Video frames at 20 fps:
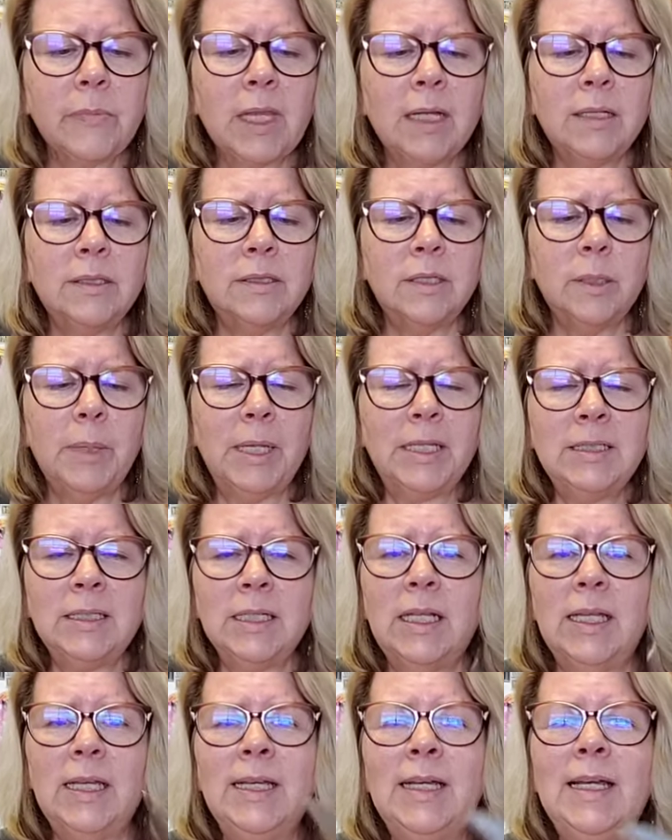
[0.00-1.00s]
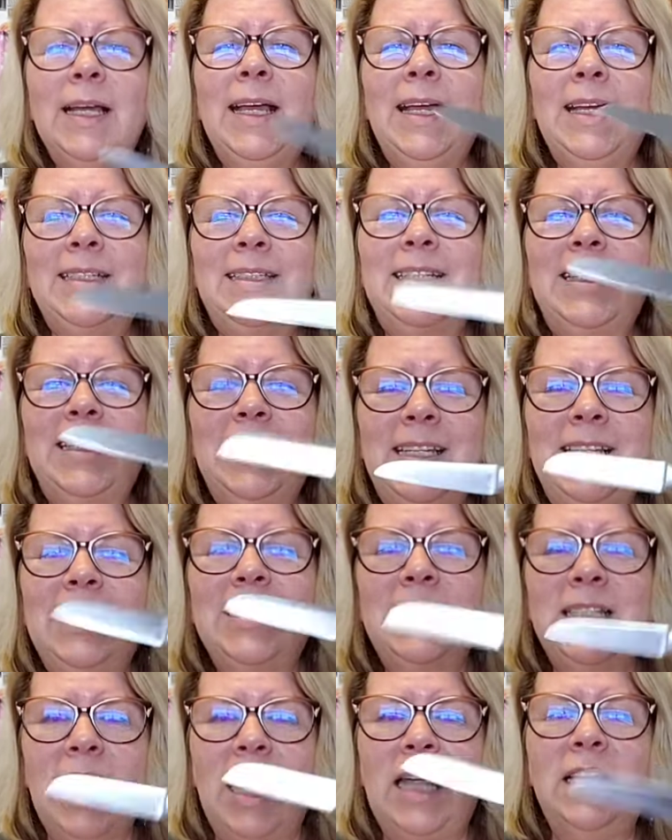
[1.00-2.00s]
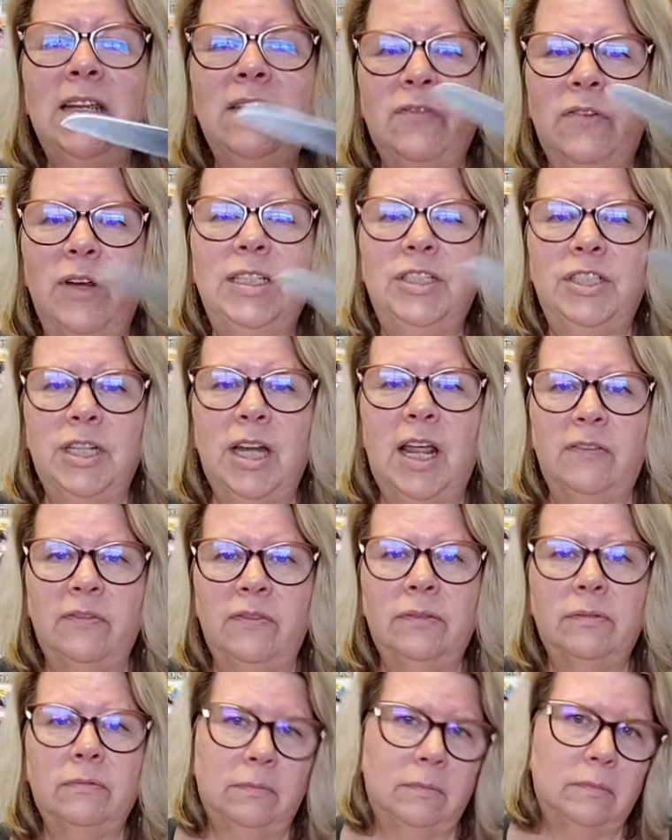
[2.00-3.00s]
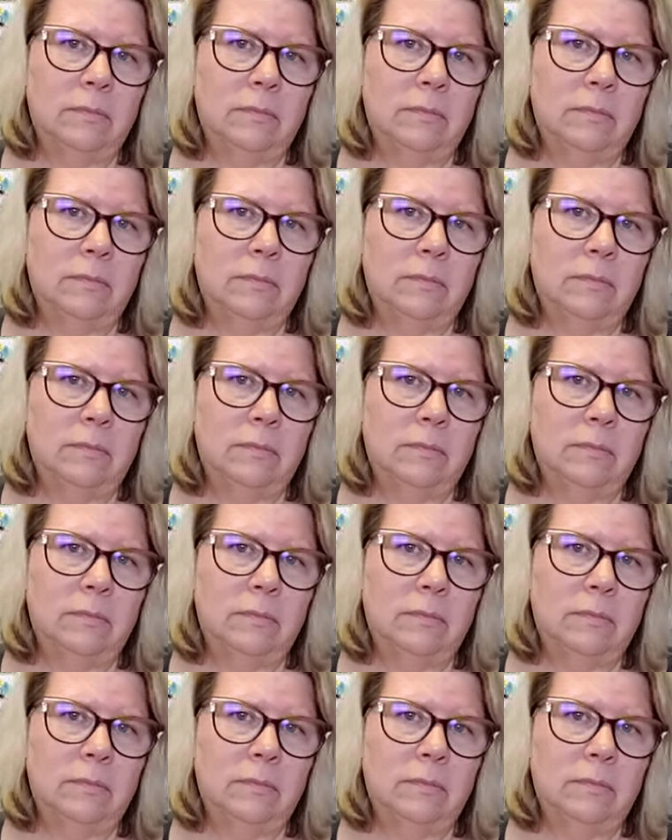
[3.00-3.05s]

so basically it's a little tiny French knife,